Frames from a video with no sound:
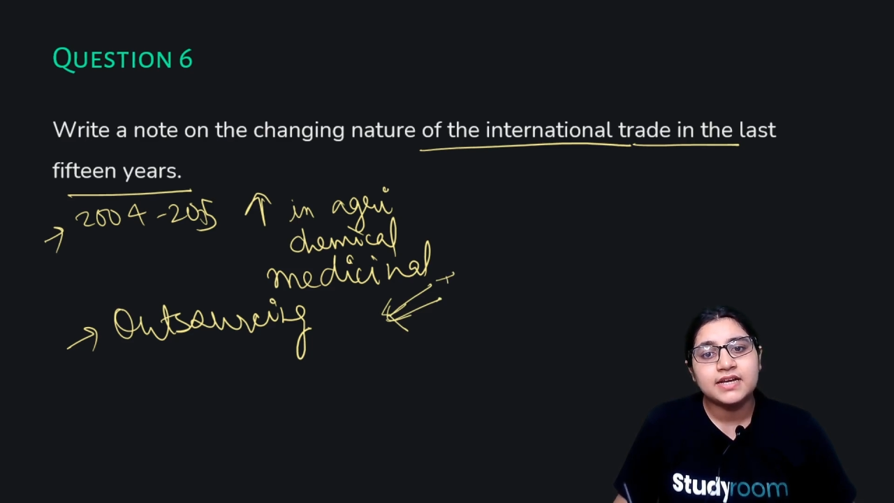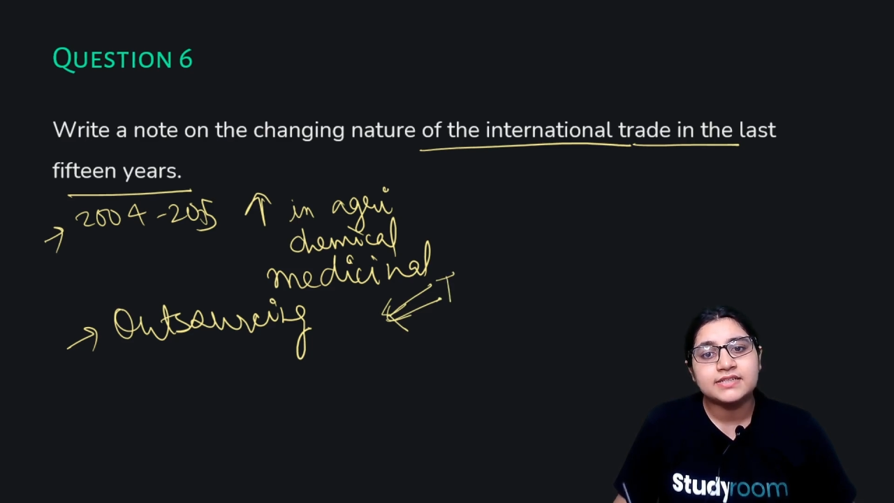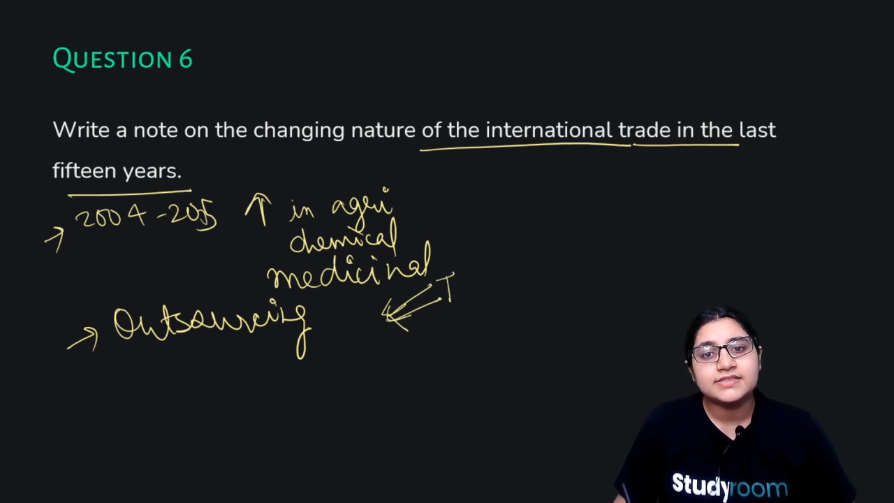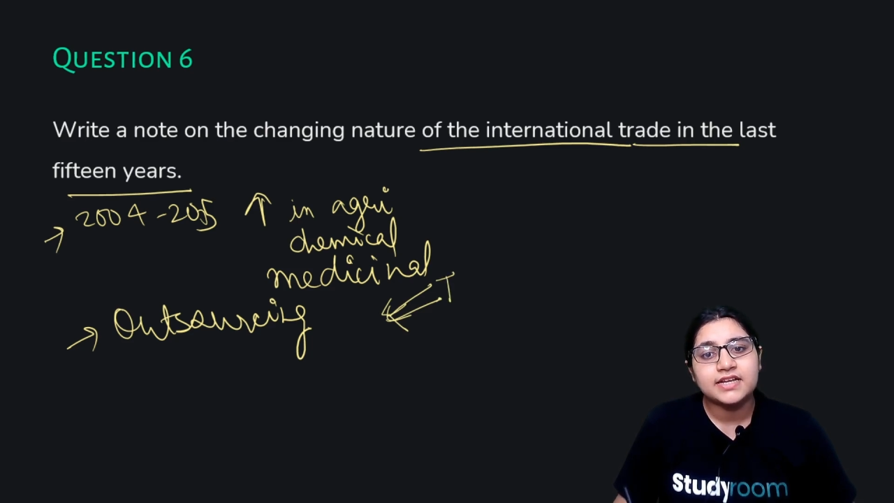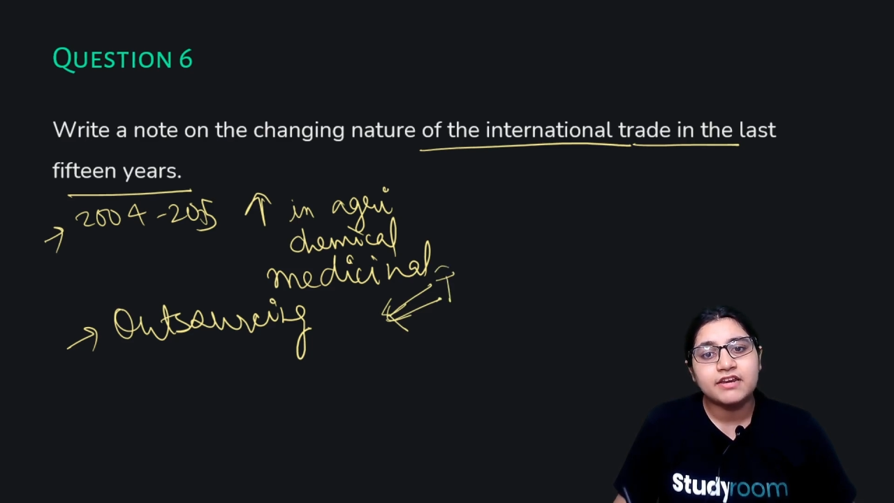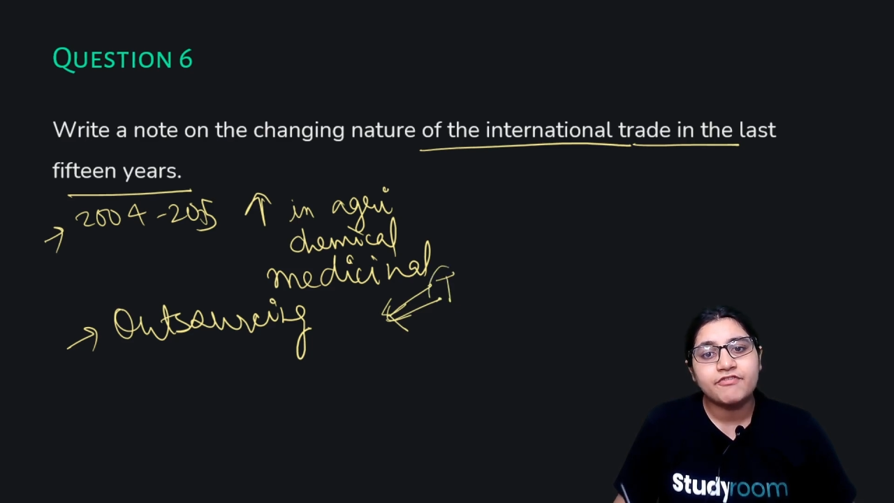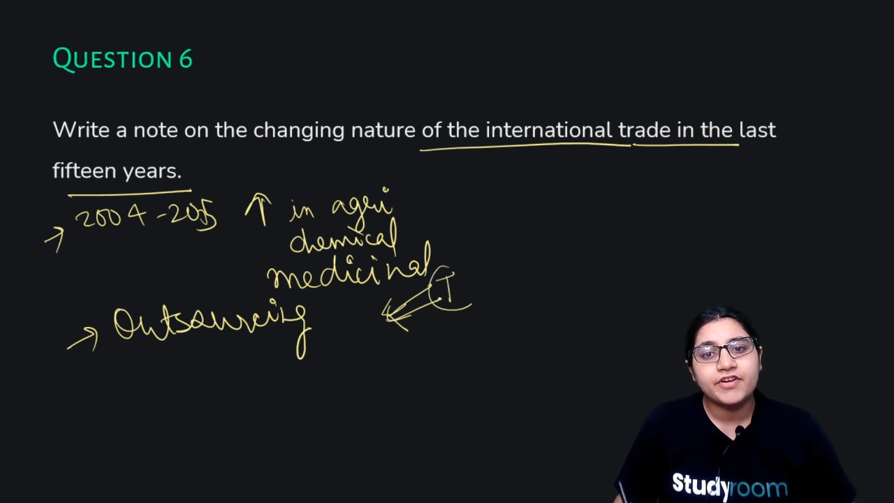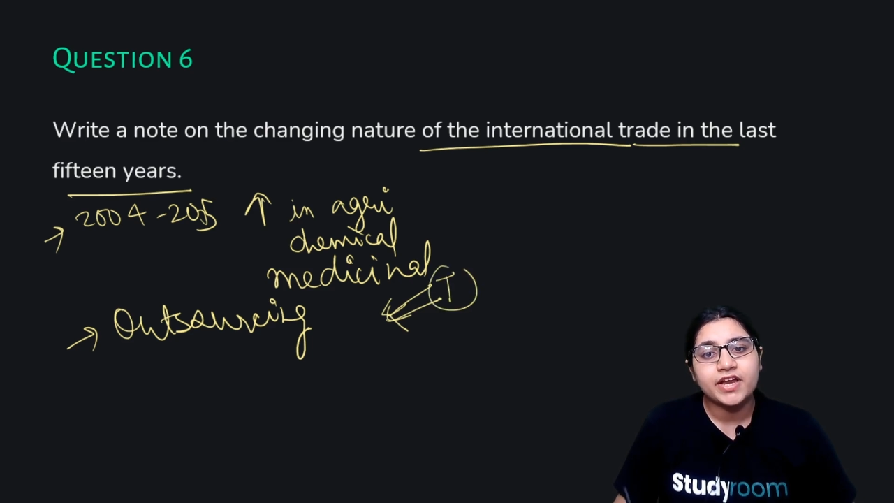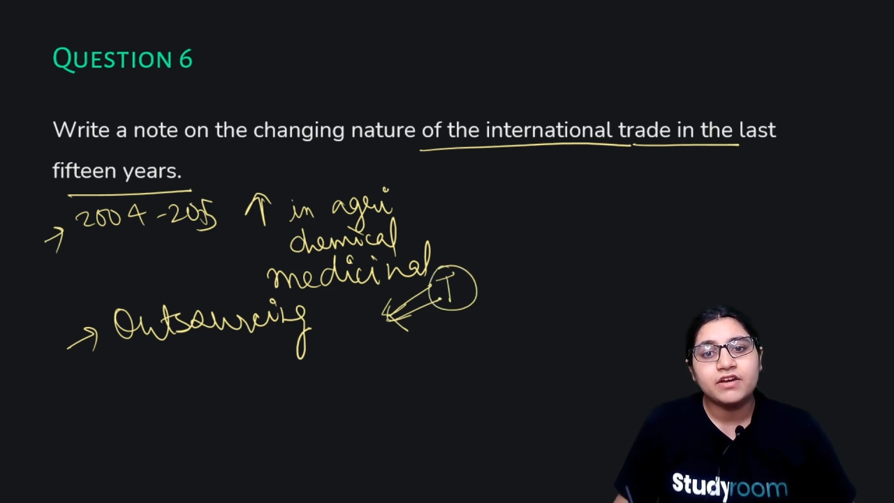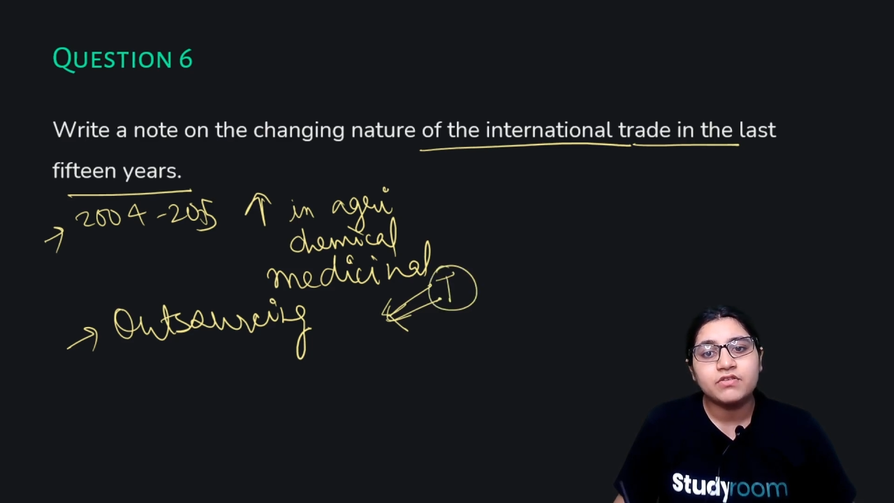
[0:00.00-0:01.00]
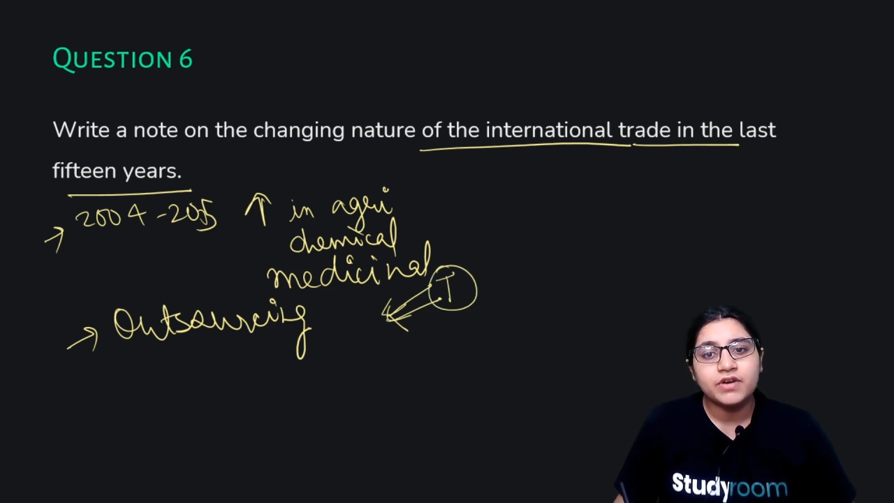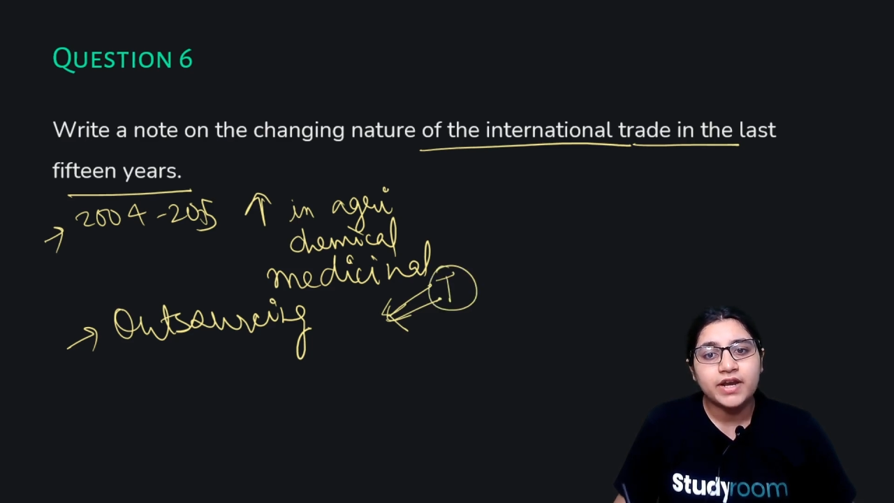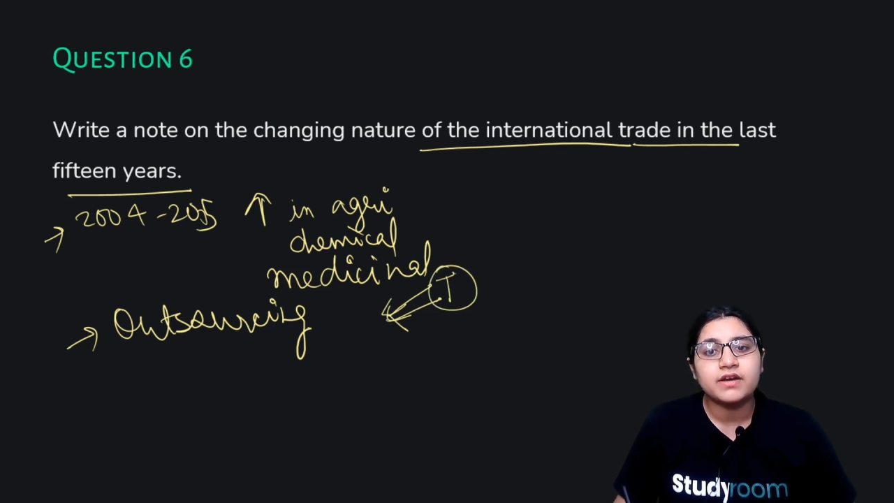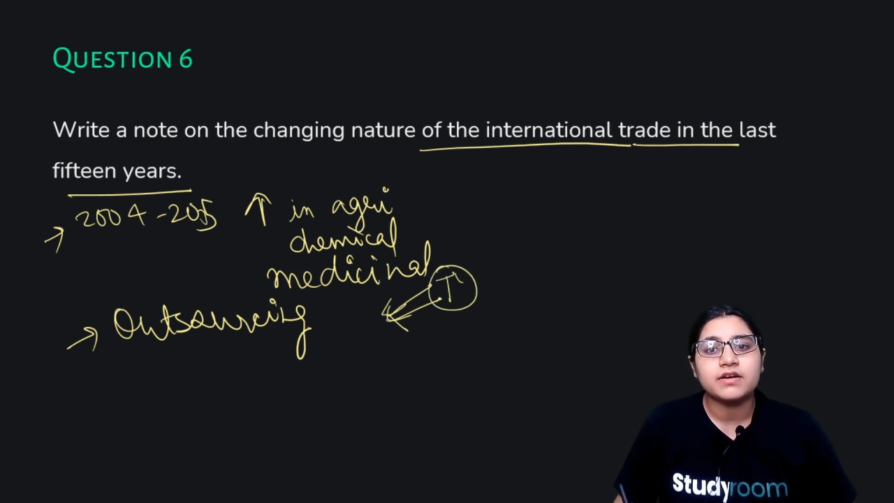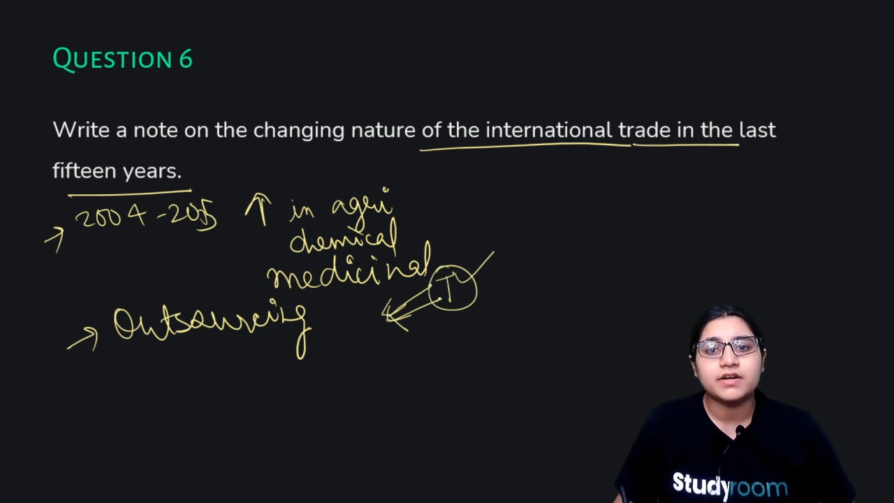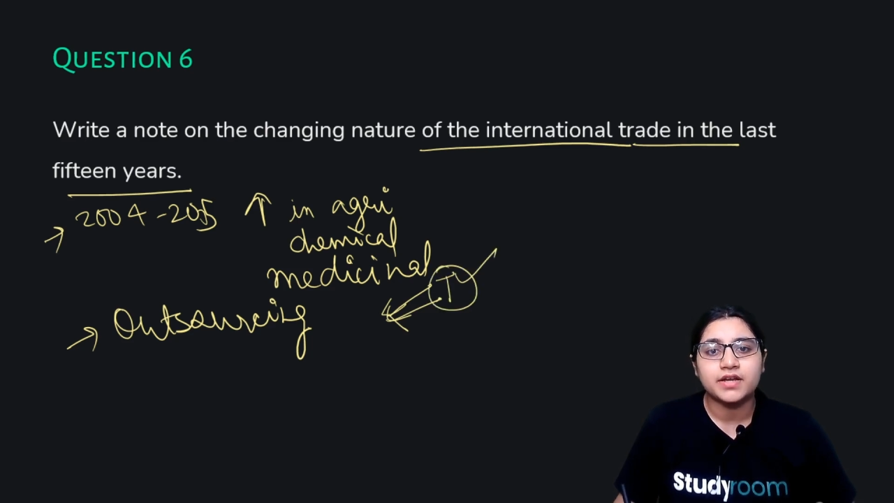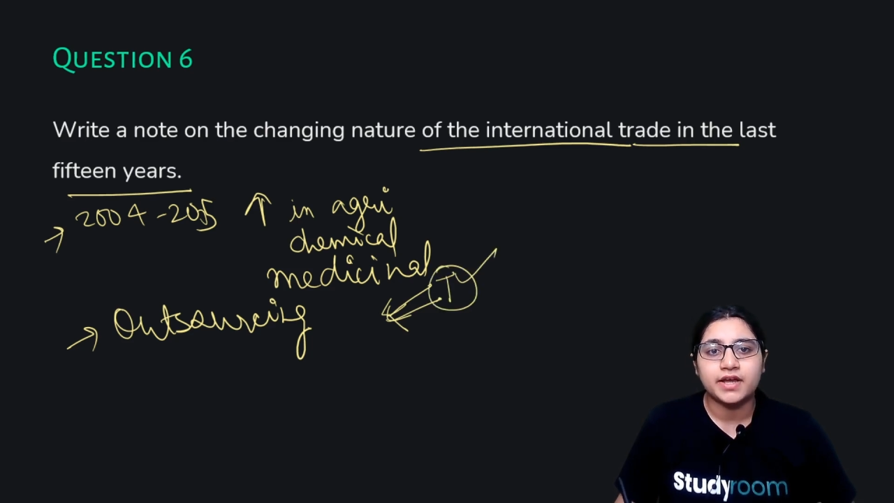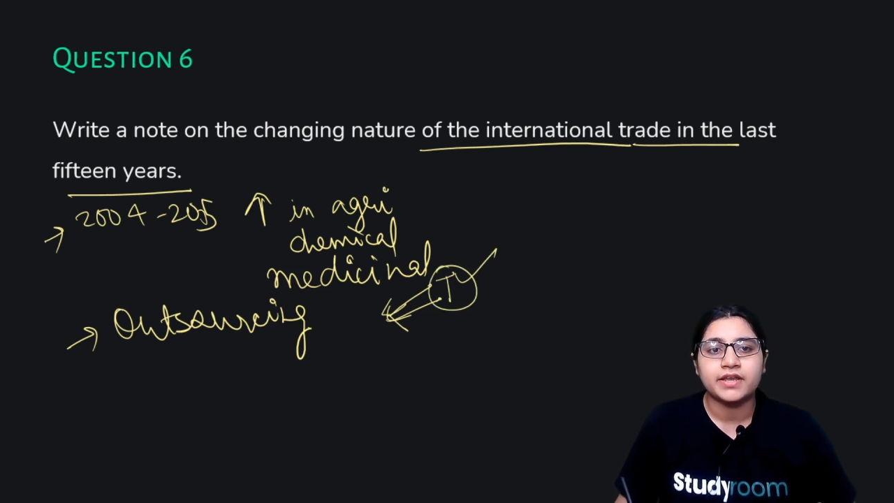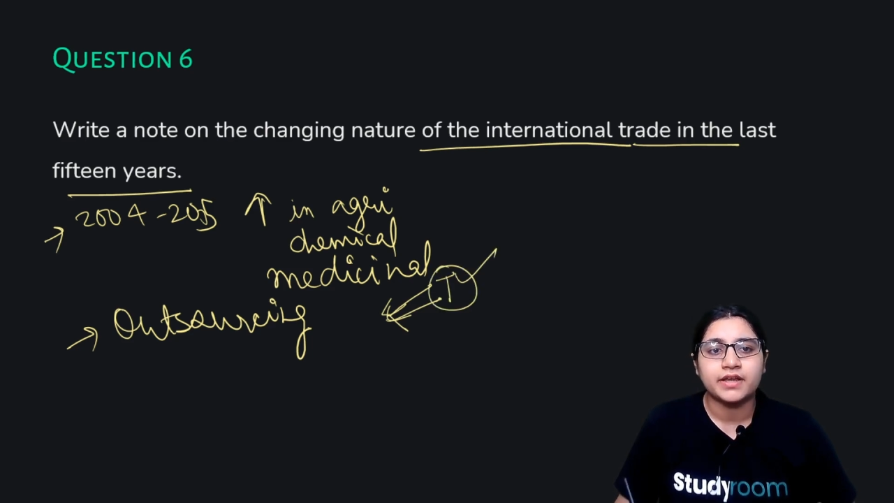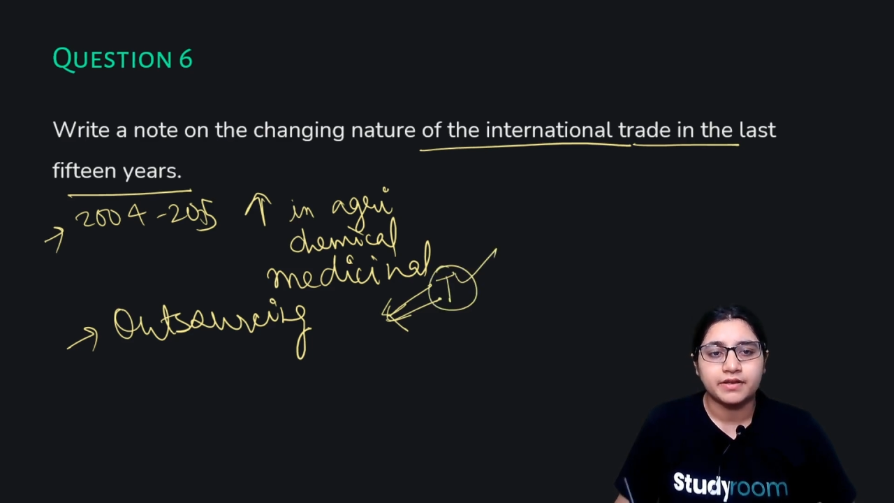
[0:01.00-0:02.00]
significant trade done
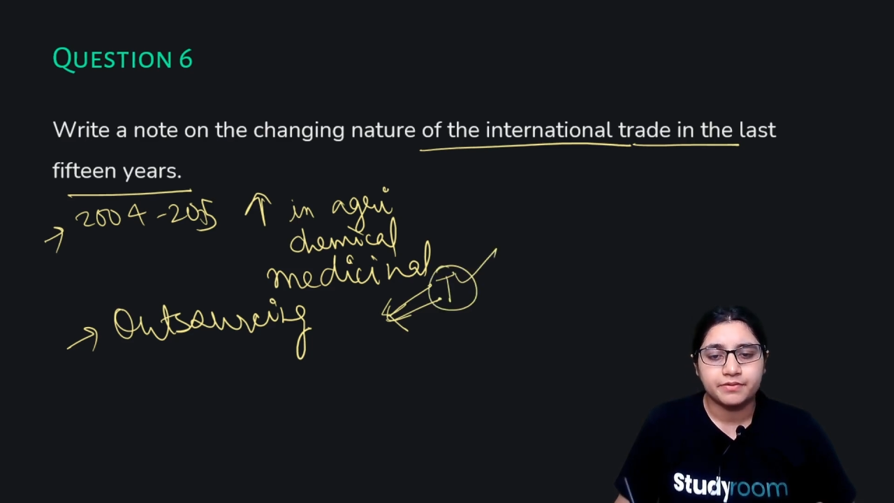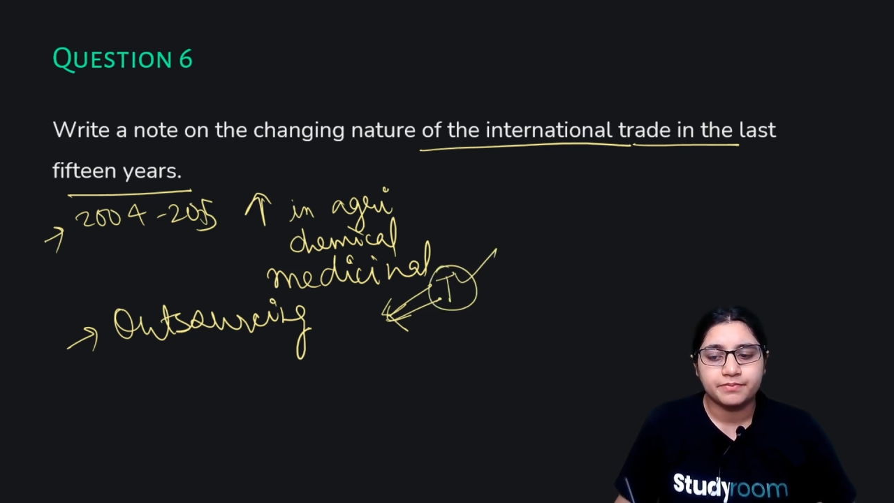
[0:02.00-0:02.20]
here.